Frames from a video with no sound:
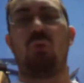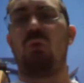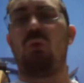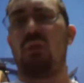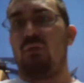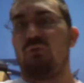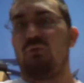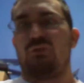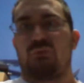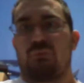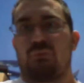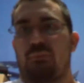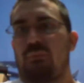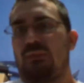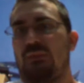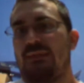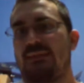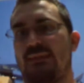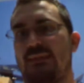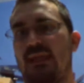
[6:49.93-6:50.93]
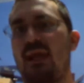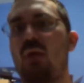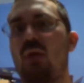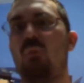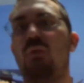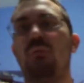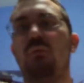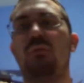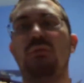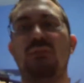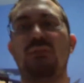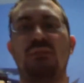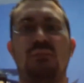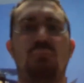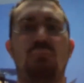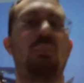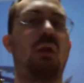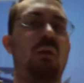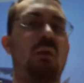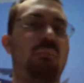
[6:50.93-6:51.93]
go ahead and just replace that one because
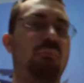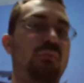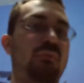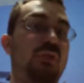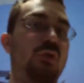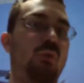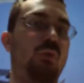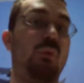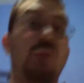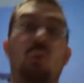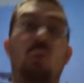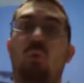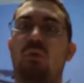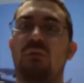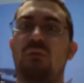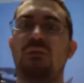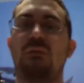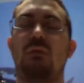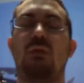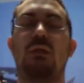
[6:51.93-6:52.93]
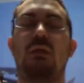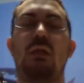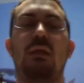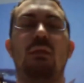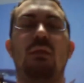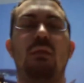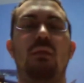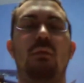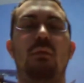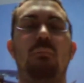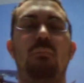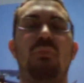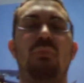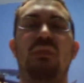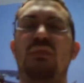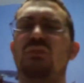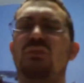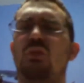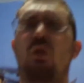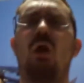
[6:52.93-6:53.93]
it's probably going or is gone. But
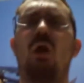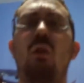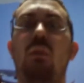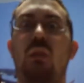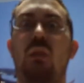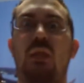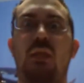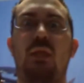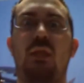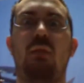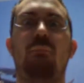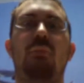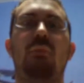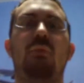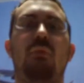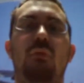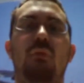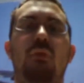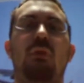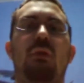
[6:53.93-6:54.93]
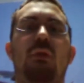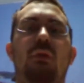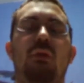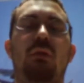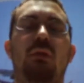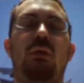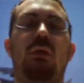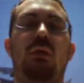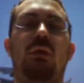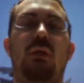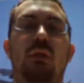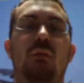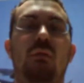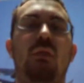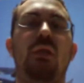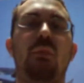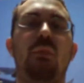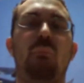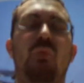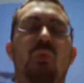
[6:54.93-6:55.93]
they should all light up in a
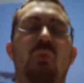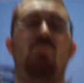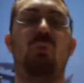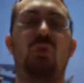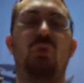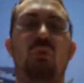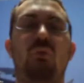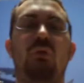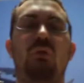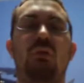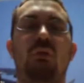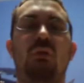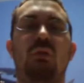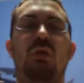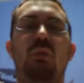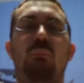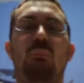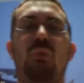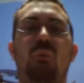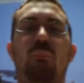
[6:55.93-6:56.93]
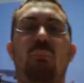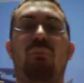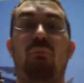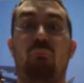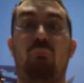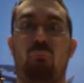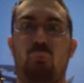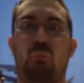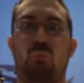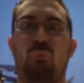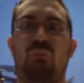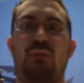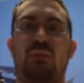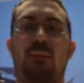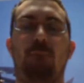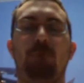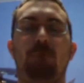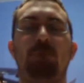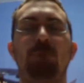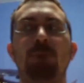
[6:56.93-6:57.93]
light bulb when you hook a light bulb through
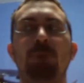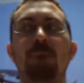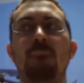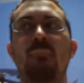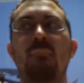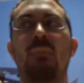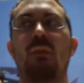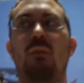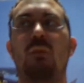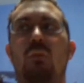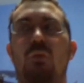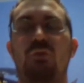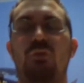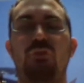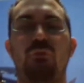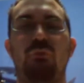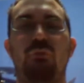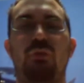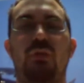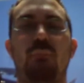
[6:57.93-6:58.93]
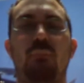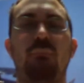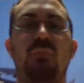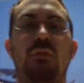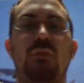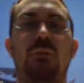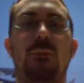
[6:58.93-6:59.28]
them or to them.